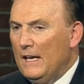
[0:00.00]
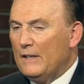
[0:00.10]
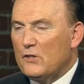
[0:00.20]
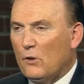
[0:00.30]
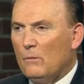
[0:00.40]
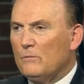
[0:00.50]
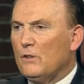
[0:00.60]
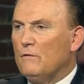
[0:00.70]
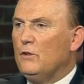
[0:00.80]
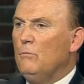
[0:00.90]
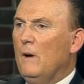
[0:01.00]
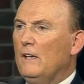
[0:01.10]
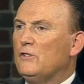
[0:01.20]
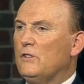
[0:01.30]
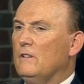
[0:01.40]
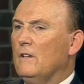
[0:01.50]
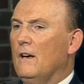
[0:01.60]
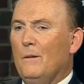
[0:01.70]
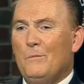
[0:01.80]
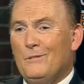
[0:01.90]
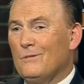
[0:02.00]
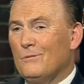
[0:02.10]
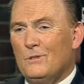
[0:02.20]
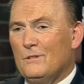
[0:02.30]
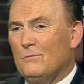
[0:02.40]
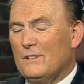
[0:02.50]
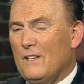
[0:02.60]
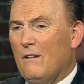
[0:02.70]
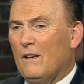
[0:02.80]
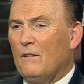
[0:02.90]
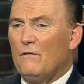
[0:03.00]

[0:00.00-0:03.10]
In terms of, you mentioned, without